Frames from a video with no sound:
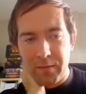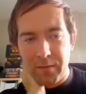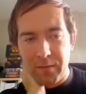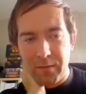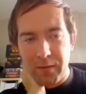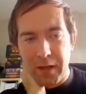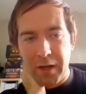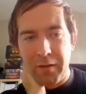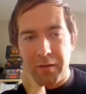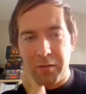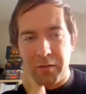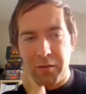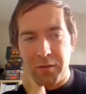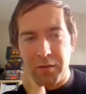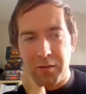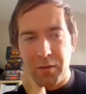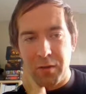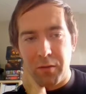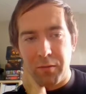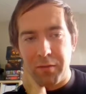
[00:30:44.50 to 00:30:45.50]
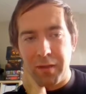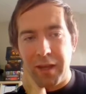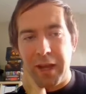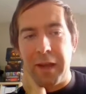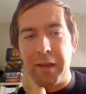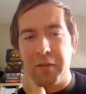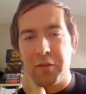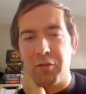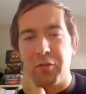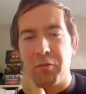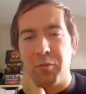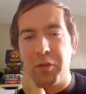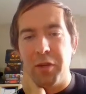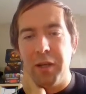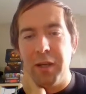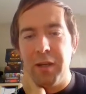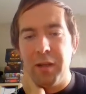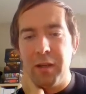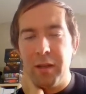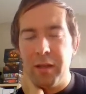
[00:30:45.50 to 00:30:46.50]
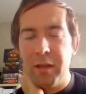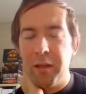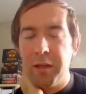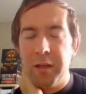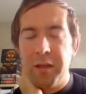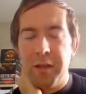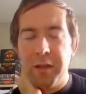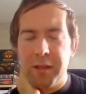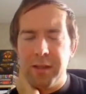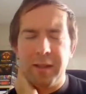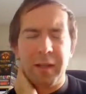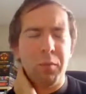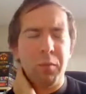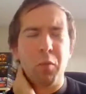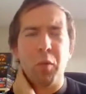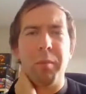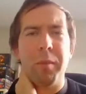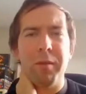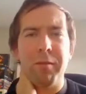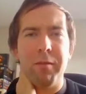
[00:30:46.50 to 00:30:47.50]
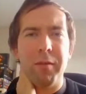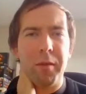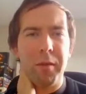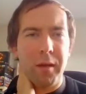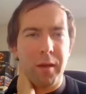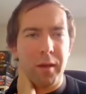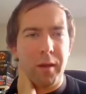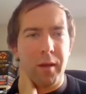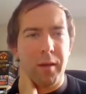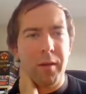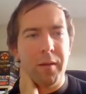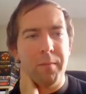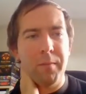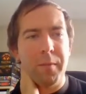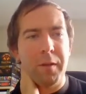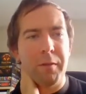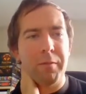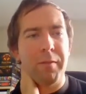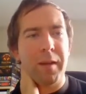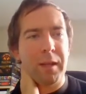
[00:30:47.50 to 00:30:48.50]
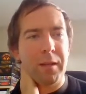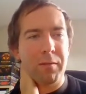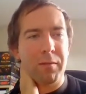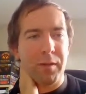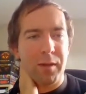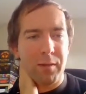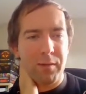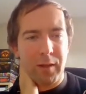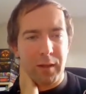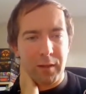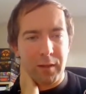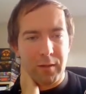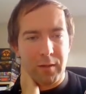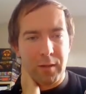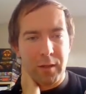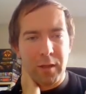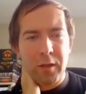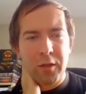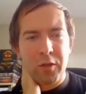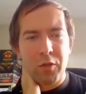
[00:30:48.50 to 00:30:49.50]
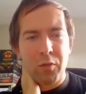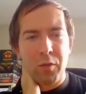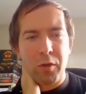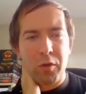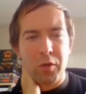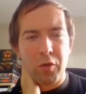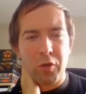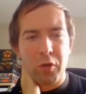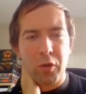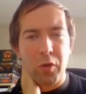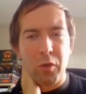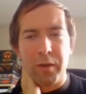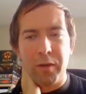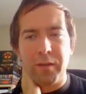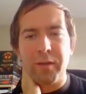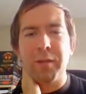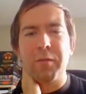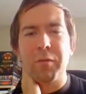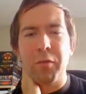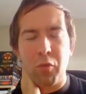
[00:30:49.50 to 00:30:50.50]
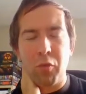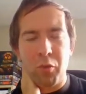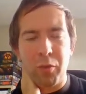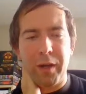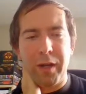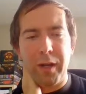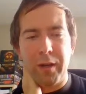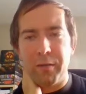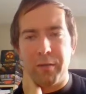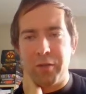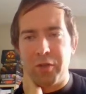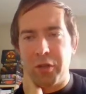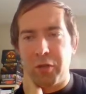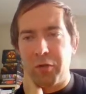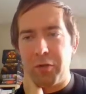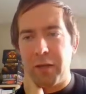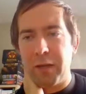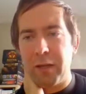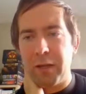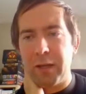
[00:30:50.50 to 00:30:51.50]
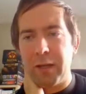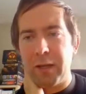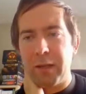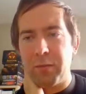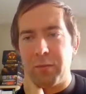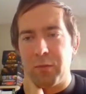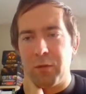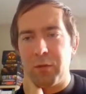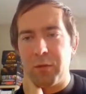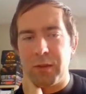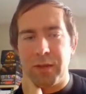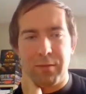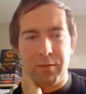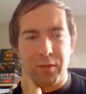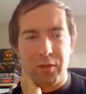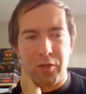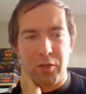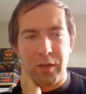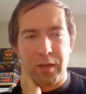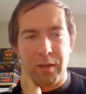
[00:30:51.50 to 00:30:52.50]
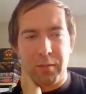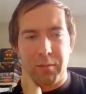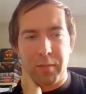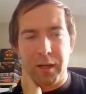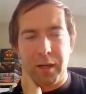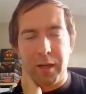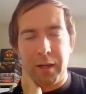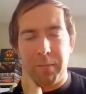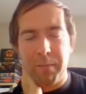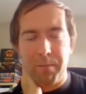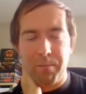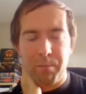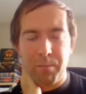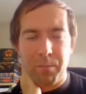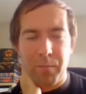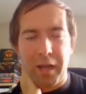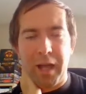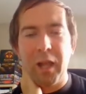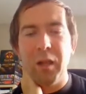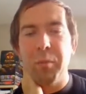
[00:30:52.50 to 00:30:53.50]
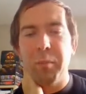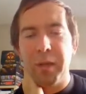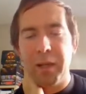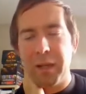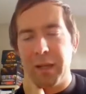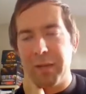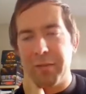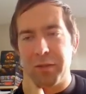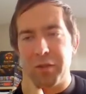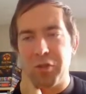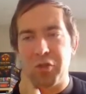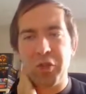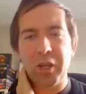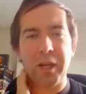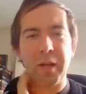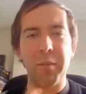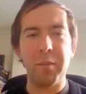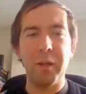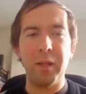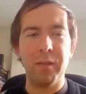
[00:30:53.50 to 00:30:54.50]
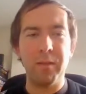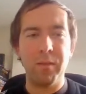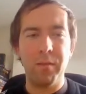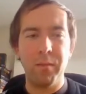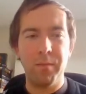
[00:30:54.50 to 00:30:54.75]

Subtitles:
characters of aged brie, that won't be very effective, I think. So we're going to show a different way of generating items using FsCheck by helping FsCheck a bit.